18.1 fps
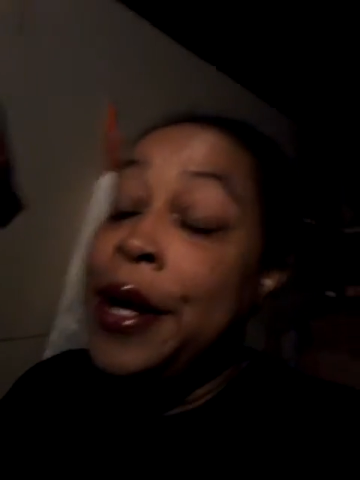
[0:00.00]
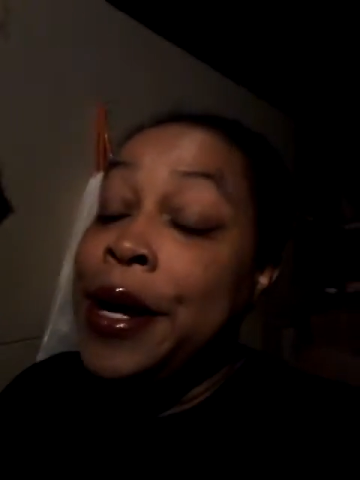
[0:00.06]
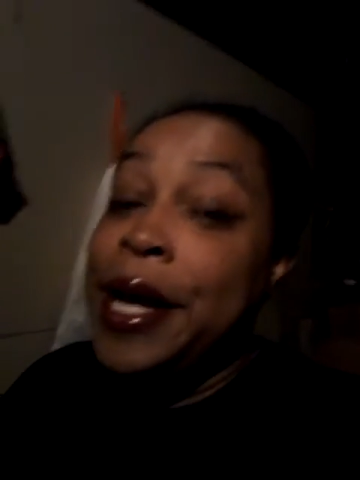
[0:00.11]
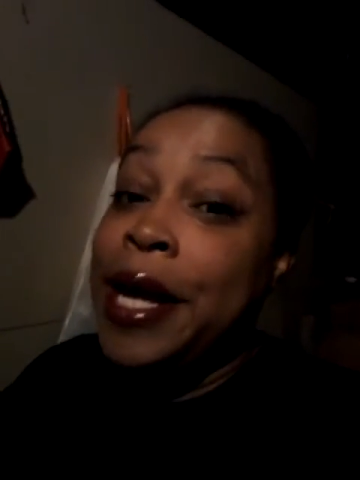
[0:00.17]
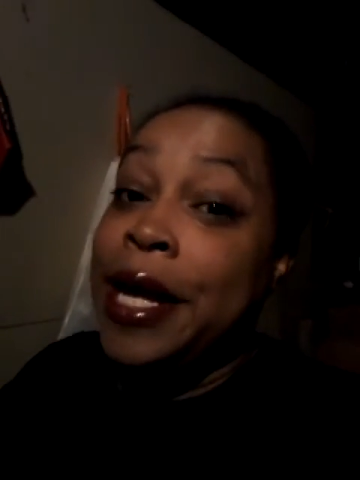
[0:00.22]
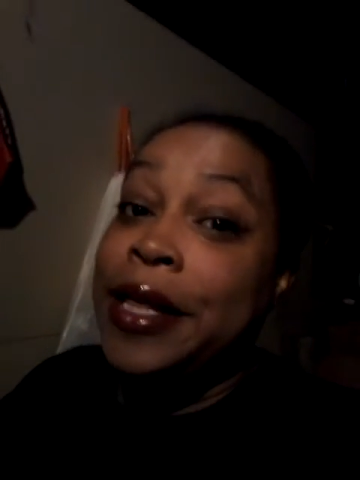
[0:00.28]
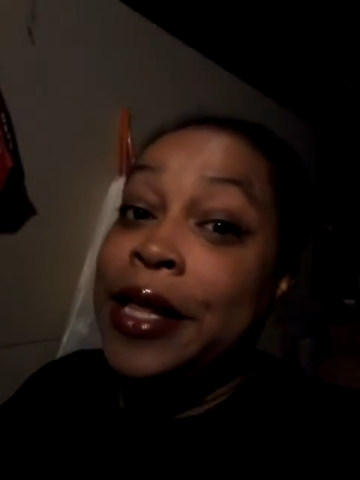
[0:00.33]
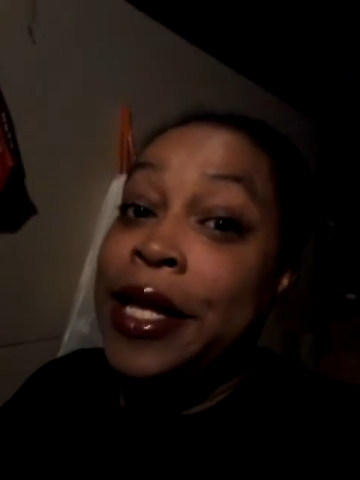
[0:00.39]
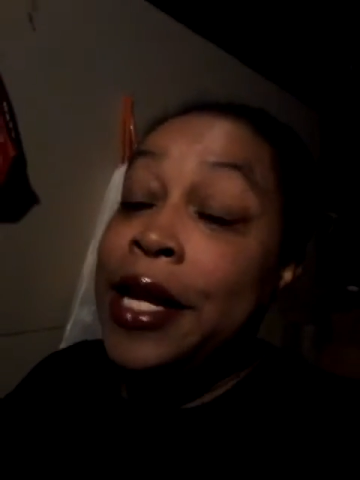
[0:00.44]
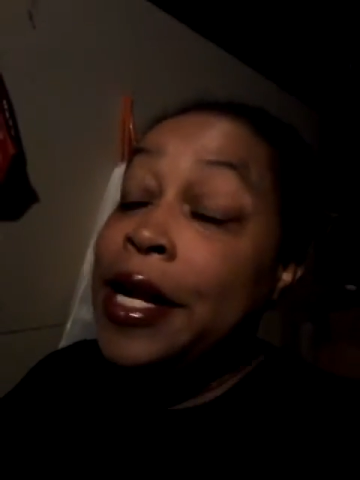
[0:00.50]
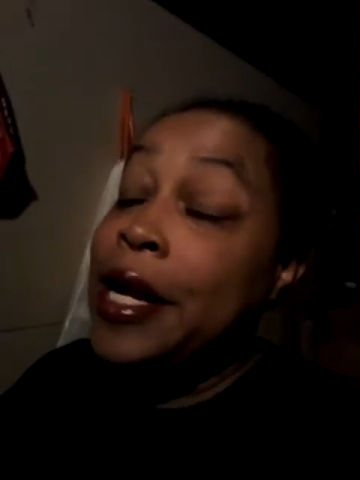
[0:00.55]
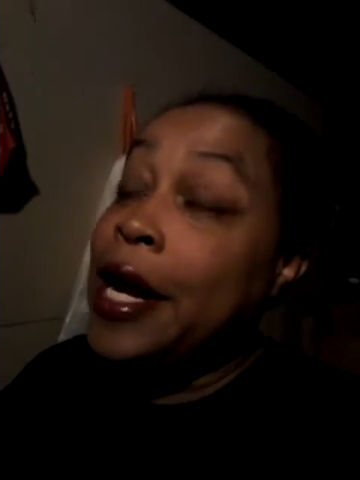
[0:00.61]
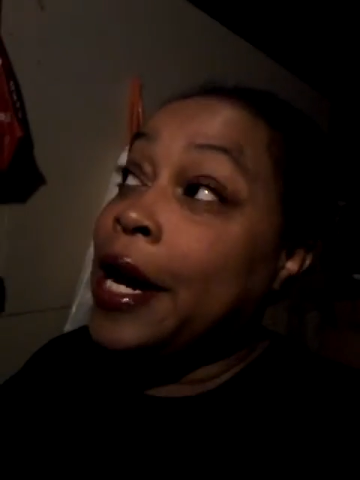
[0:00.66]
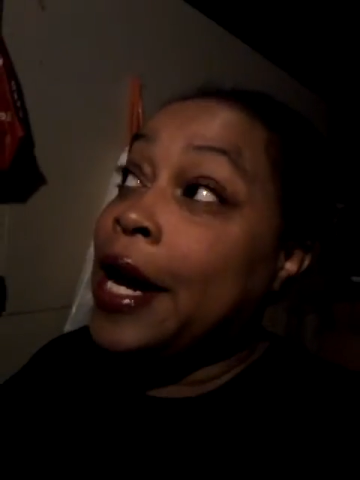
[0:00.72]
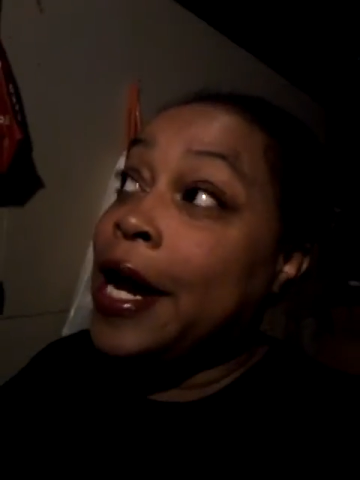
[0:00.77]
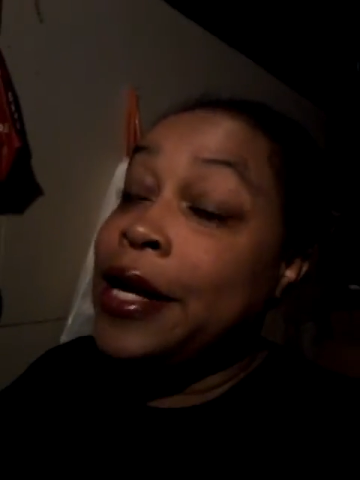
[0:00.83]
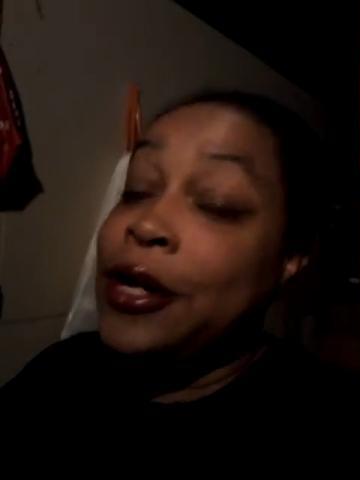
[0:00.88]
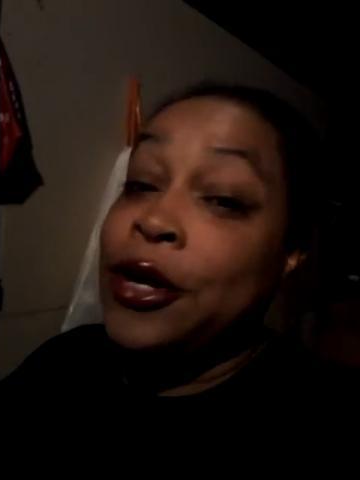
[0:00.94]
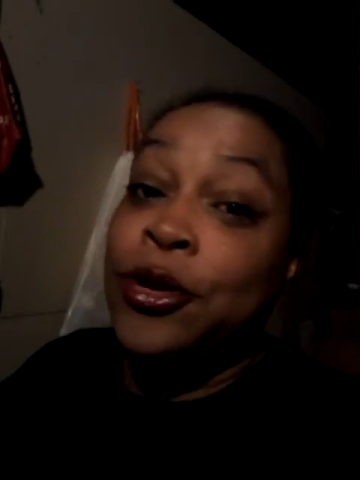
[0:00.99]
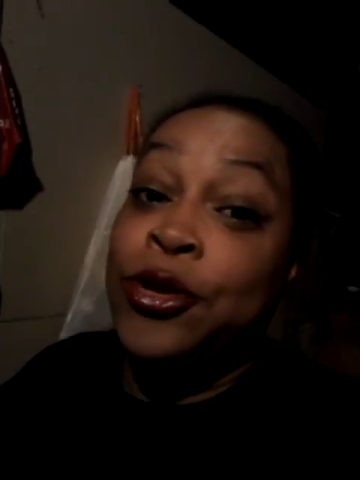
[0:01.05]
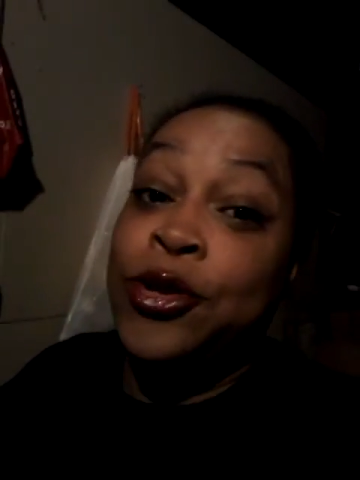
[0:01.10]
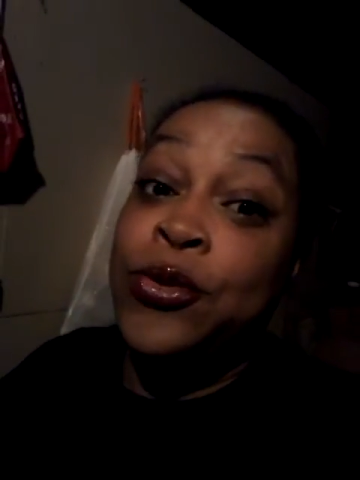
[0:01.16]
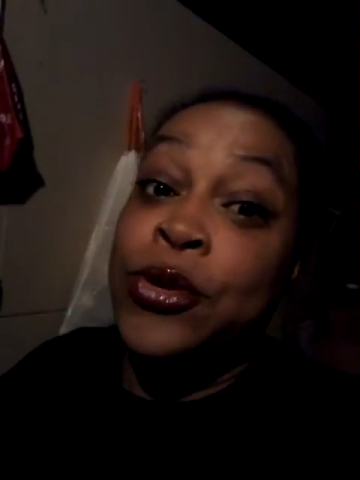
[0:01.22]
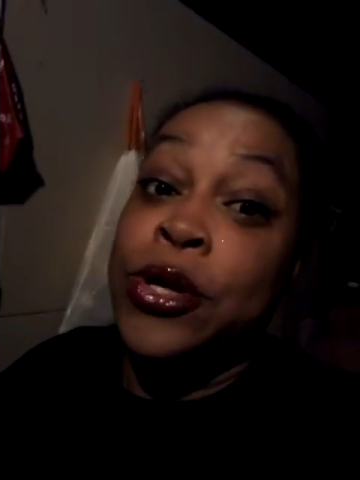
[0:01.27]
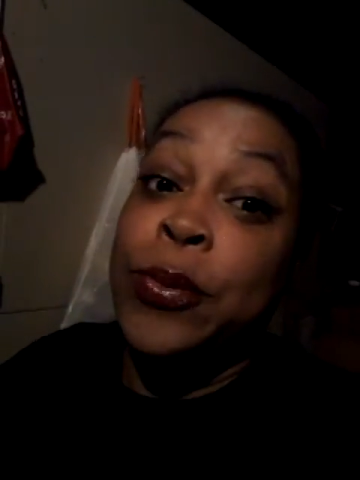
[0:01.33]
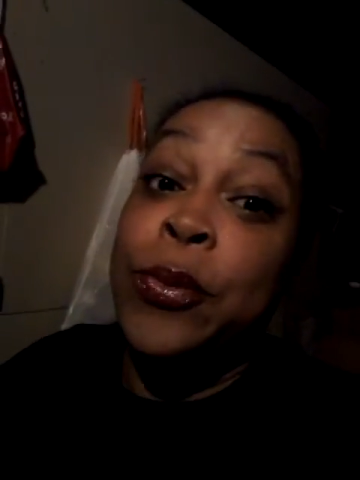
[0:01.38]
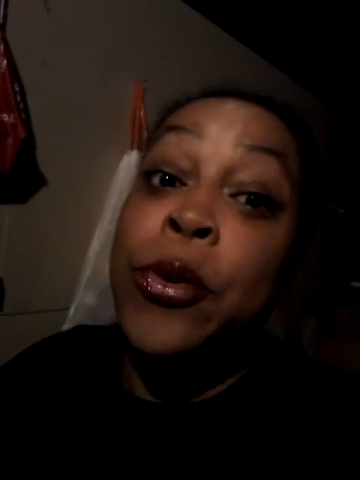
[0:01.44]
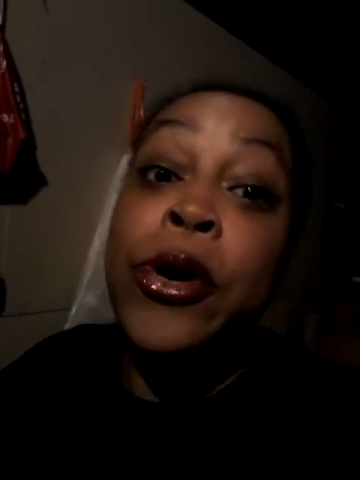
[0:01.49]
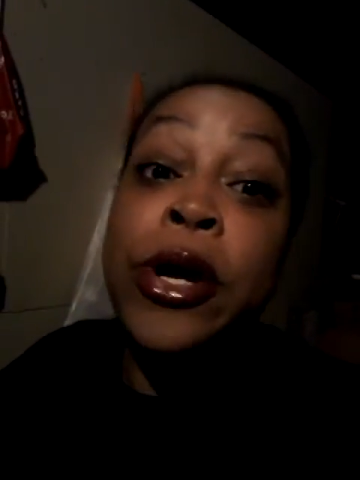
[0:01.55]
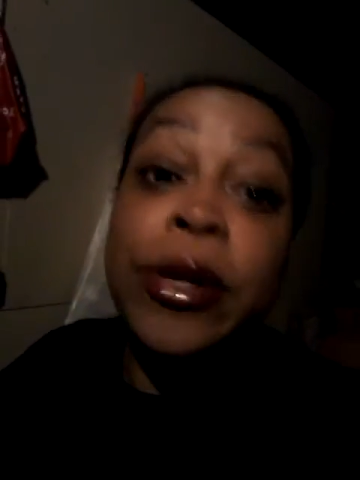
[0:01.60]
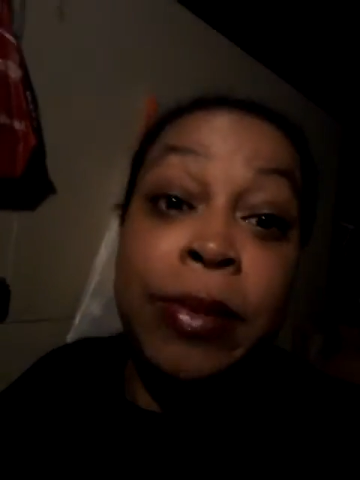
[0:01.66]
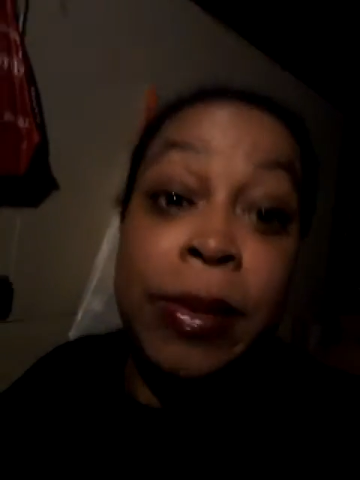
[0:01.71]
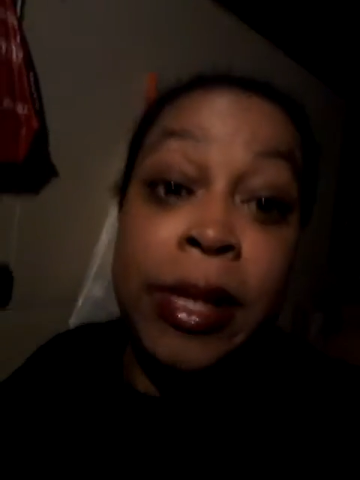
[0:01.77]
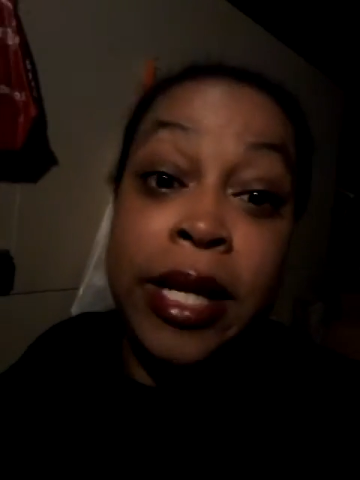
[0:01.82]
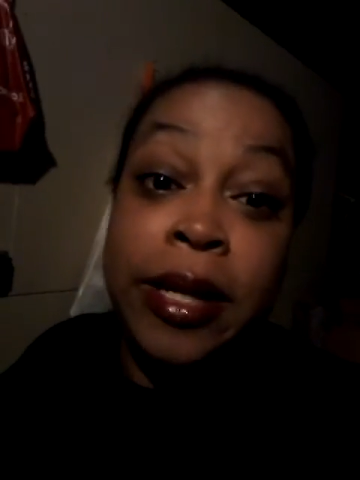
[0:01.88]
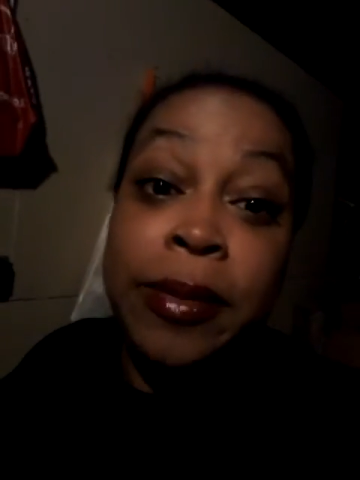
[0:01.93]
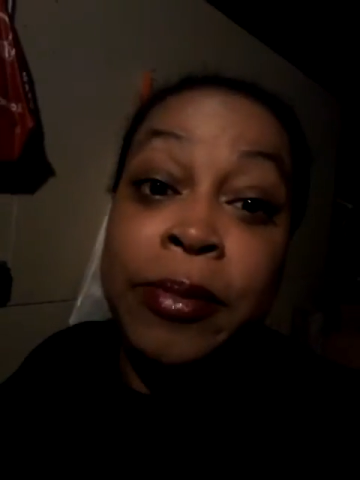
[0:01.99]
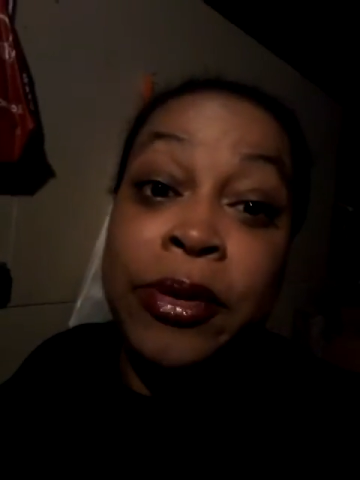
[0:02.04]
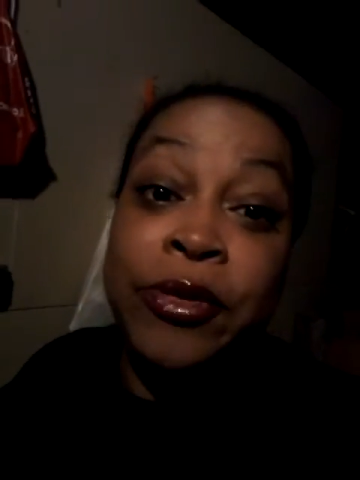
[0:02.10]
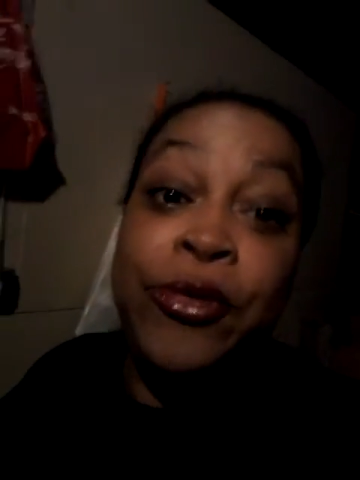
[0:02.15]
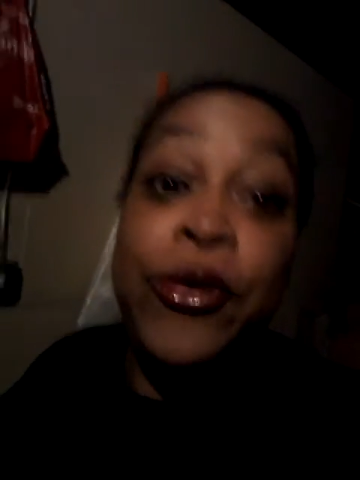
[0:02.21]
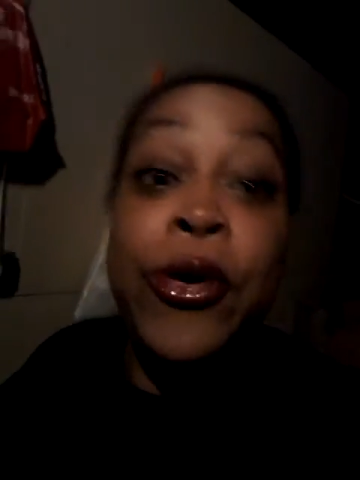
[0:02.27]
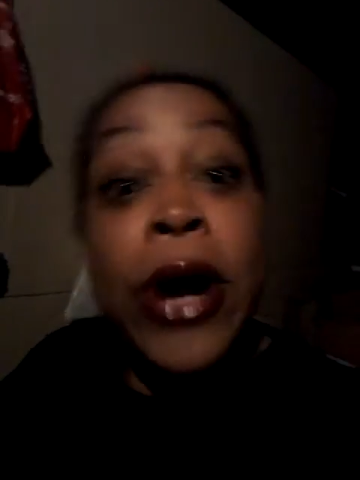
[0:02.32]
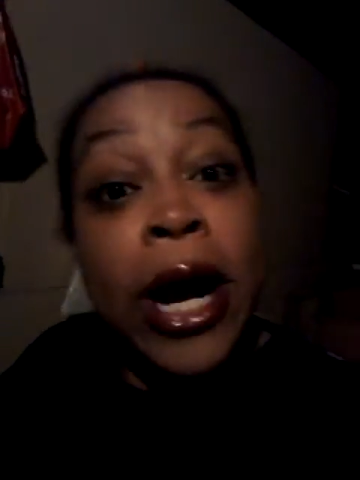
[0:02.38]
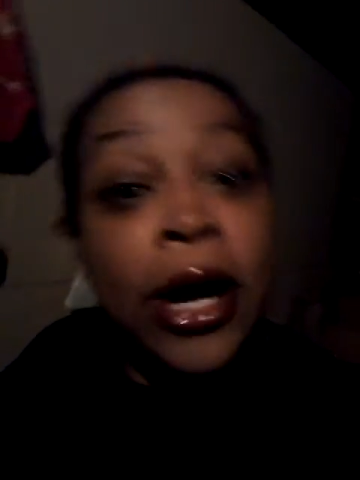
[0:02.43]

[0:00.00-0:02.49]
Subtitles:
and then I gotta go to an appointment before